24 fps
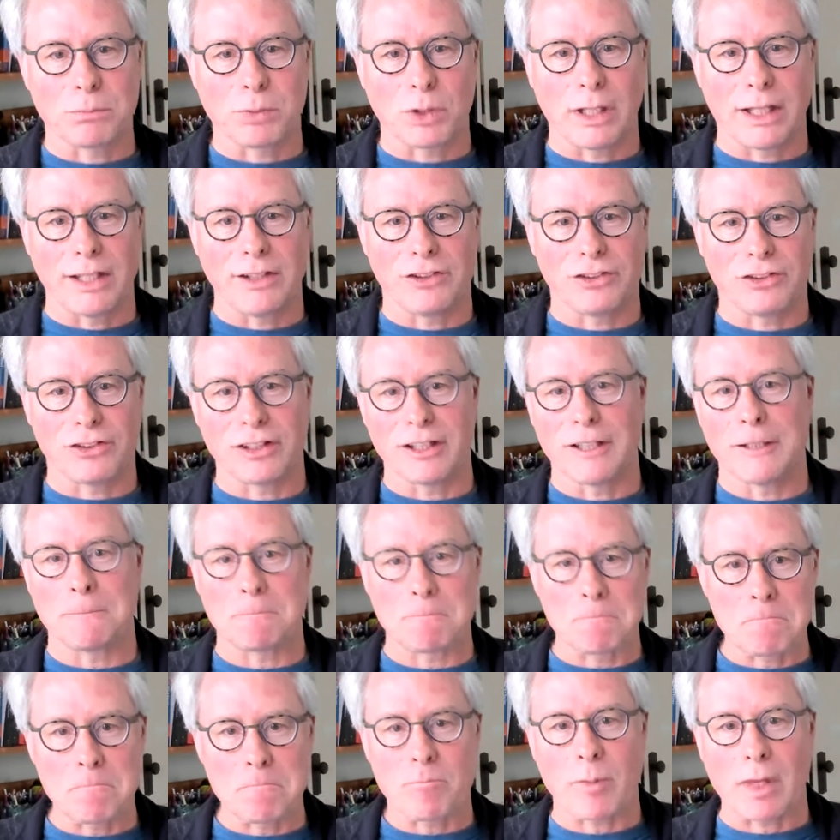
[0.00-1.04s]
place that
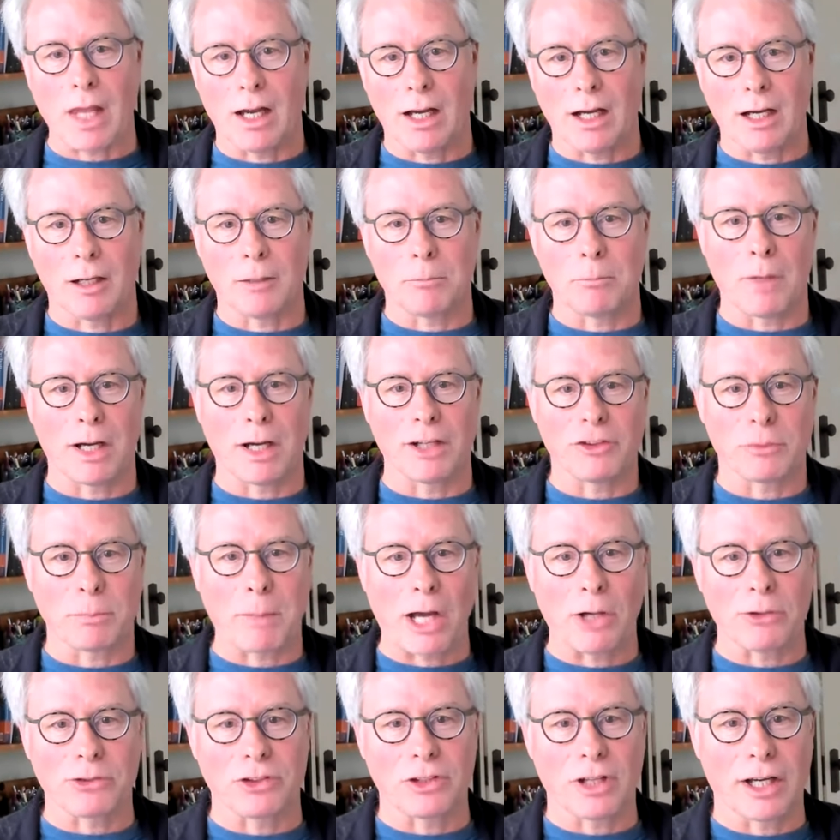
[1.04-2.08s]
uh, my
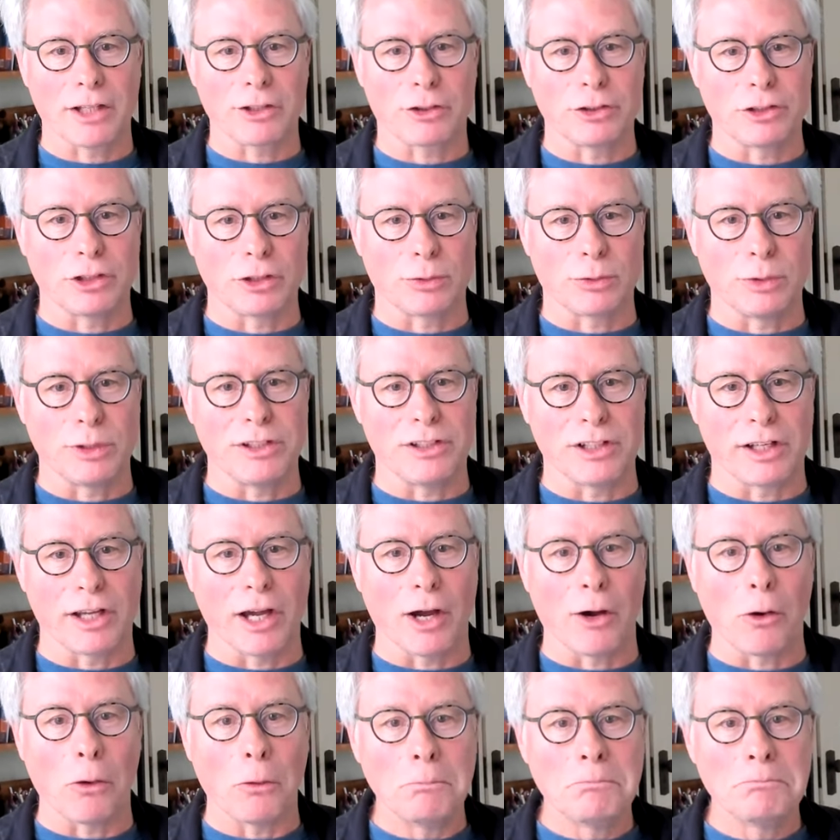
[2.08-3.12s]
spouse and I could agree to go.
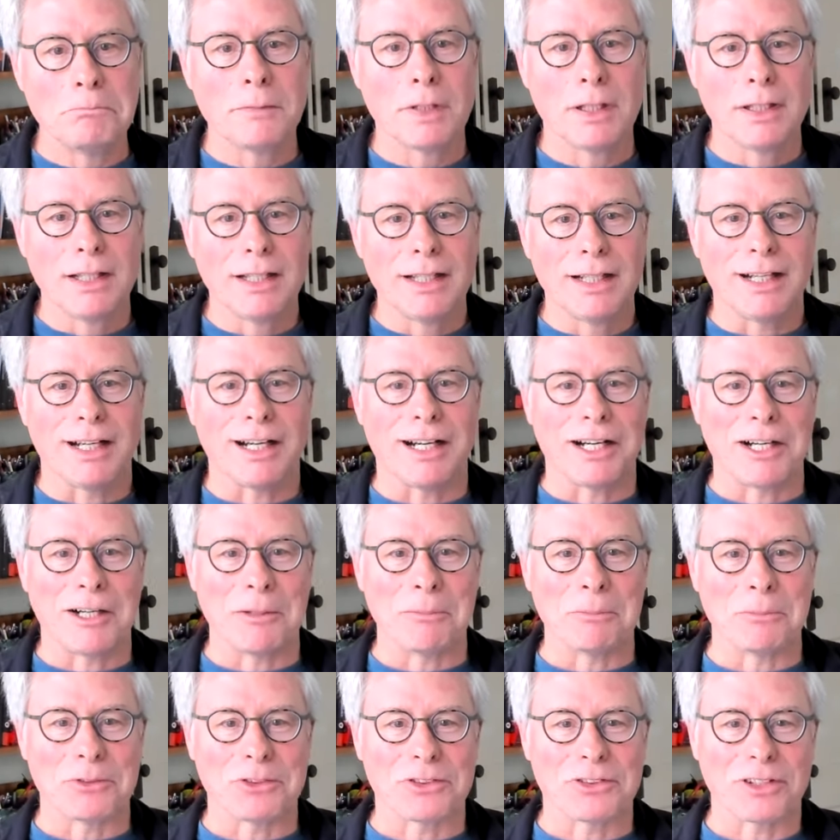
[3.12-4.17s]
Oh,
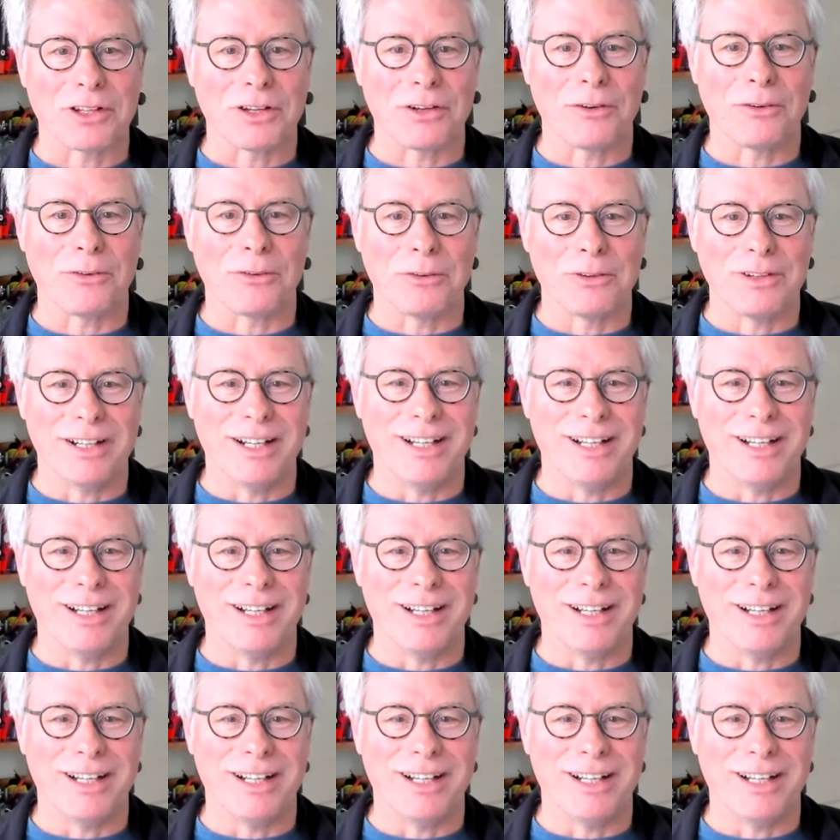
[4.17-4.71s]
um, so